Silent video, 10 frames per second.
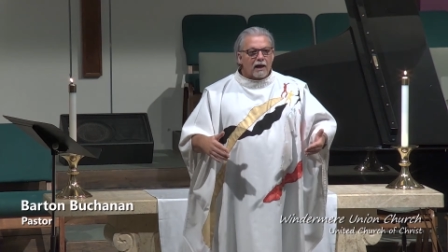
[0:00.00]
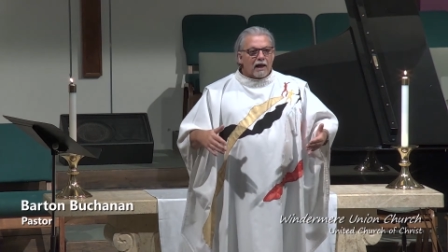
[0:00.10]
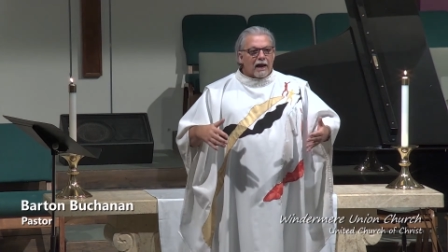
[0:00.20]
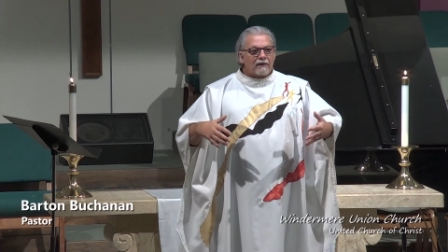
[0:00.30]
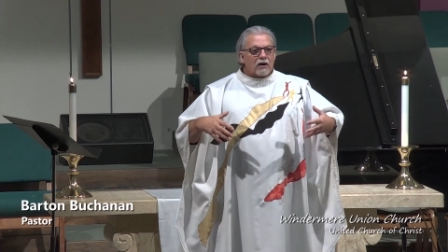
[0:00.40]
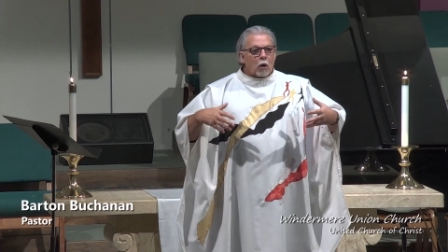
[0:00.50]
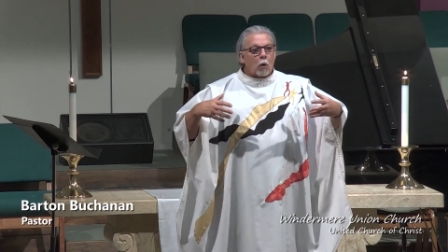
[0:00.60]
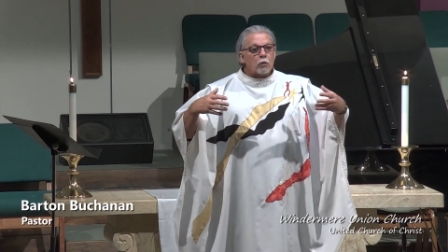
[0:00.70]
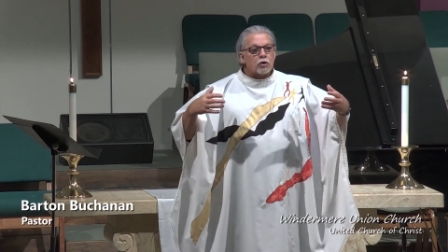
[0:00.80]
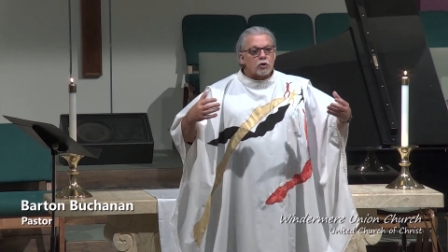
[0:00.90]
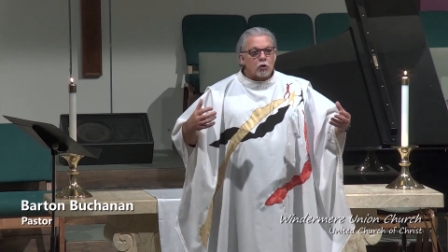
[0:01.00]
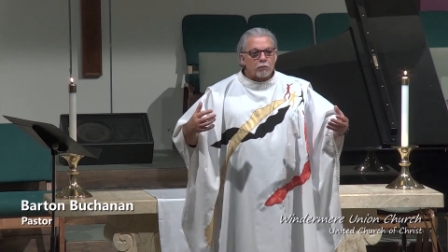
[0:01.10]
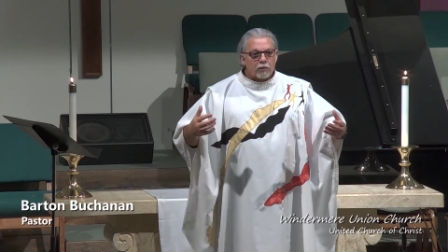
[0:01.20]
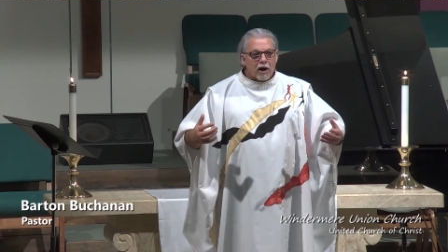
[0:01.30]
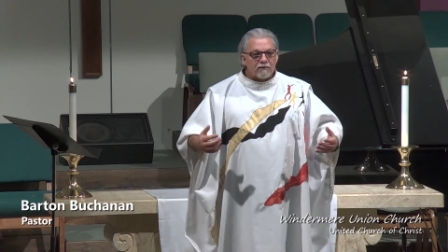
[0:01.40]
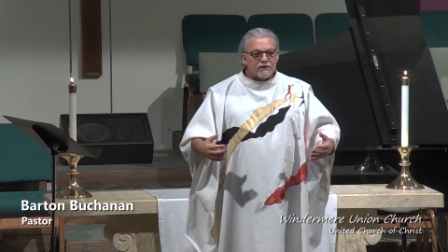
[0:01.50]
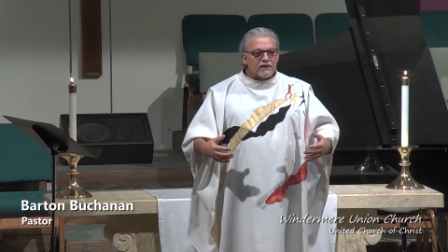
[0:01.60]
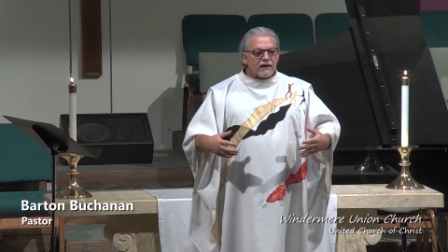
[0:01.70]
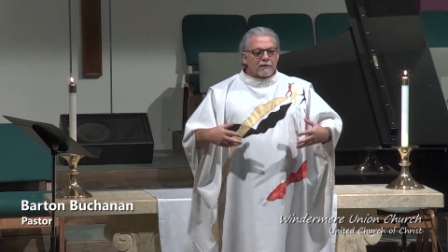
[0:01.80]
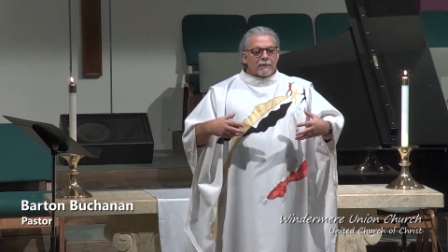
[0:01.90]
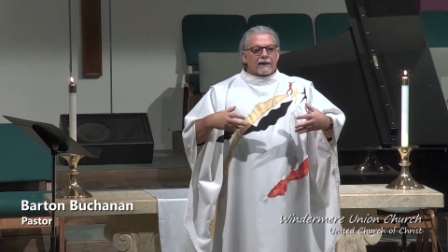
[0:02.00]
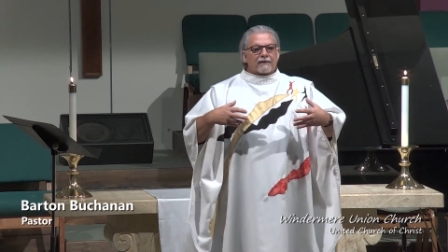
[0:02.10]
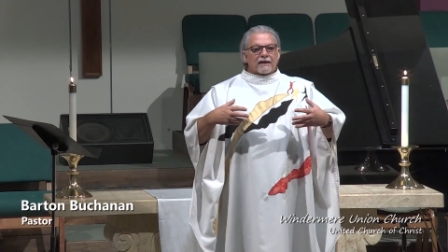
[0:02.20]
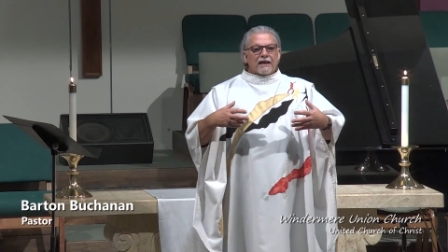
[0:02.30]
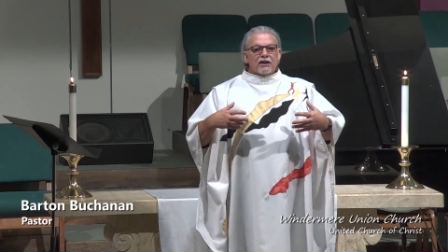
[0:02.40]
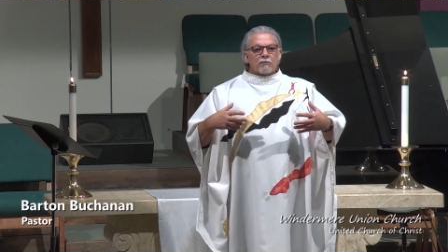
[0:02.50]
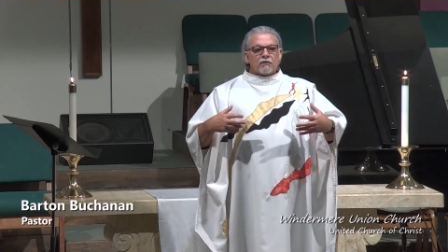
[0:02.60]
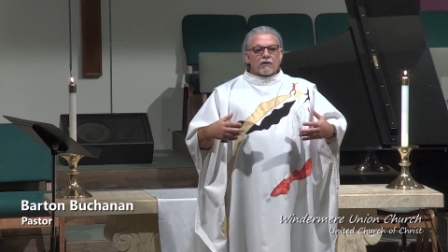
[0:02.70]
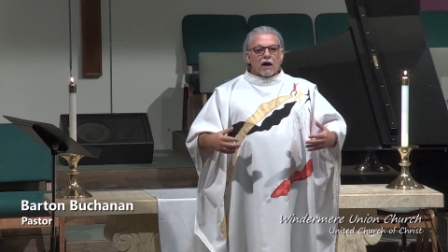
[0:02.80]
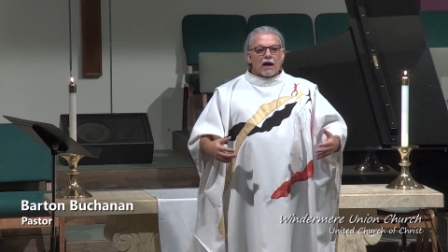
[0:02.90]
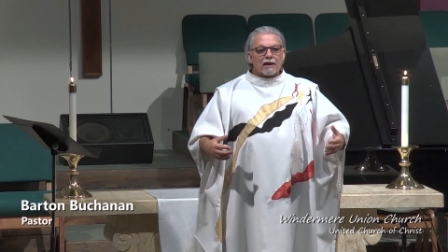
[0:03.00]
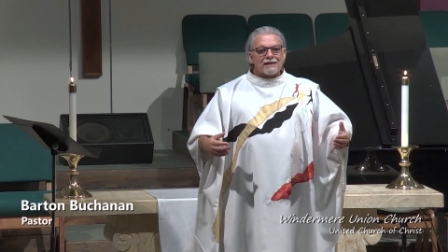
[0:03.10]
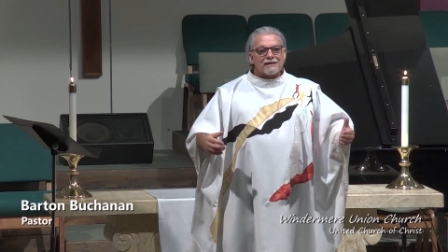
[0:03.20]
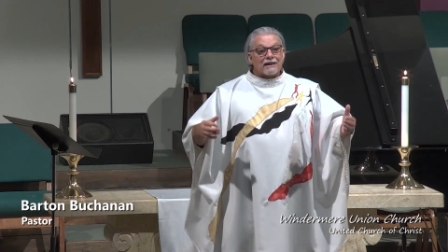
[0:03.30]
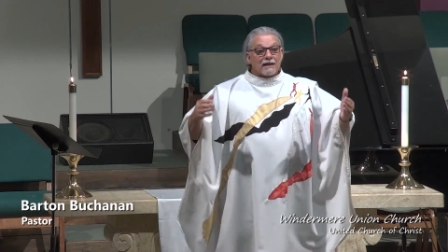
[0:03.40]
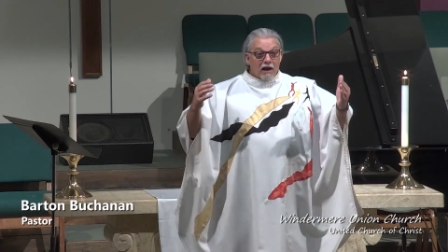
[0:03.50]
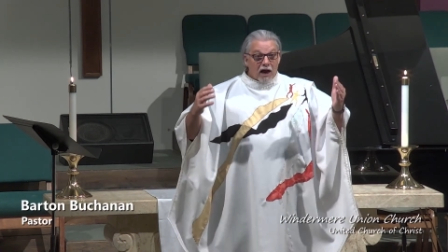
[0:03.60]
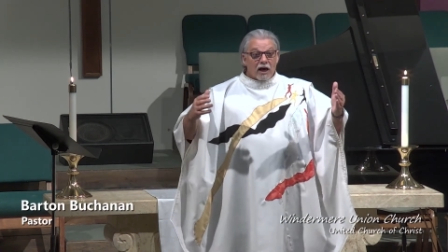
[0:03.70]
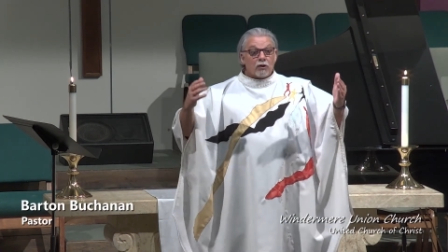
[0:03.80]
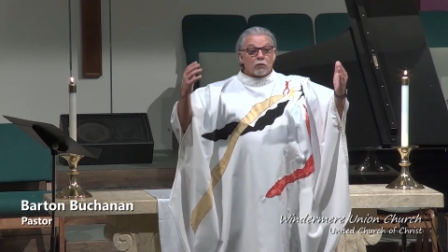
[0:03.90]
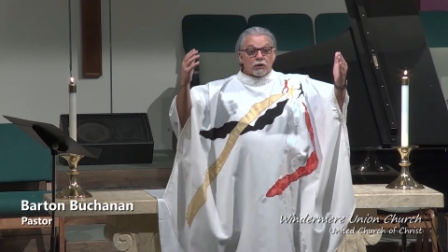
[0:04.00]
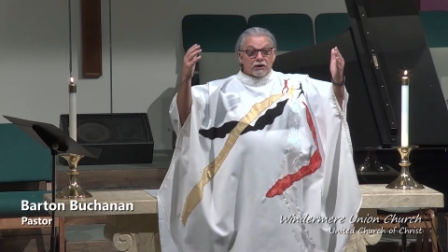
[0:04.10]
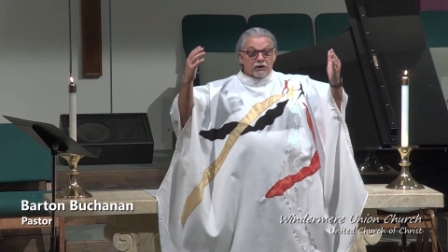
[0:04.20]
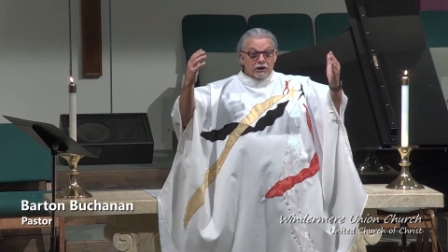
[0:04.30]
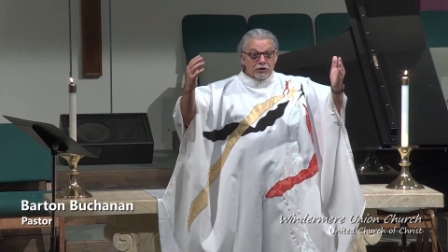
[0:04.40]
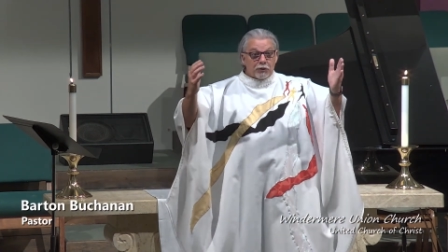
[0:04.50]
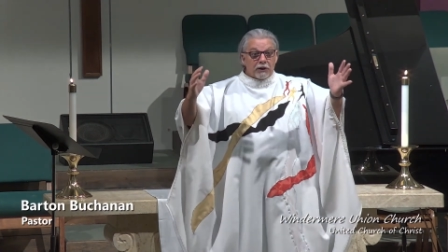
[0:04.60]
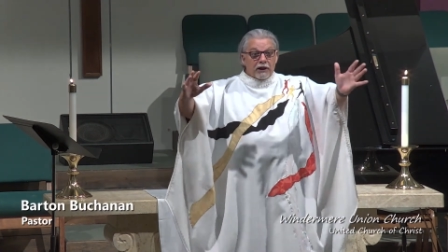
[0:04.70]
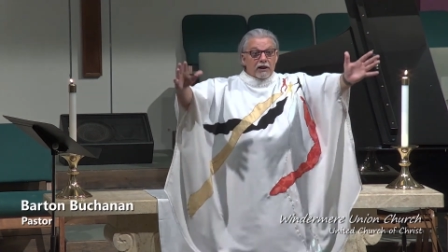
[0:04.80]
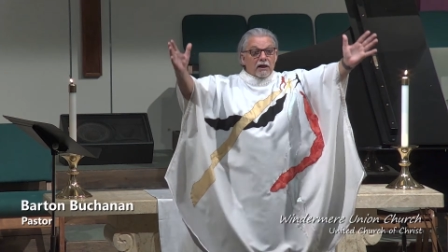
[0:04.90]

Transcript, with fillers: And the old school prophecy about the kingdom of God is that God would literally